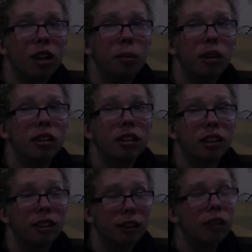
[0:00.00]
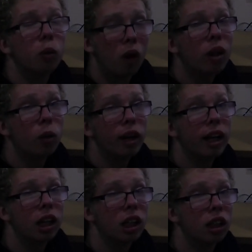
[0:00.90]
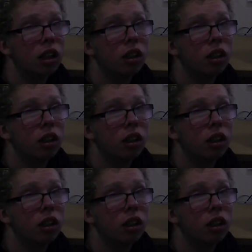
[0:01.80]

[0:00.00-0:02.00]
opening is quite quick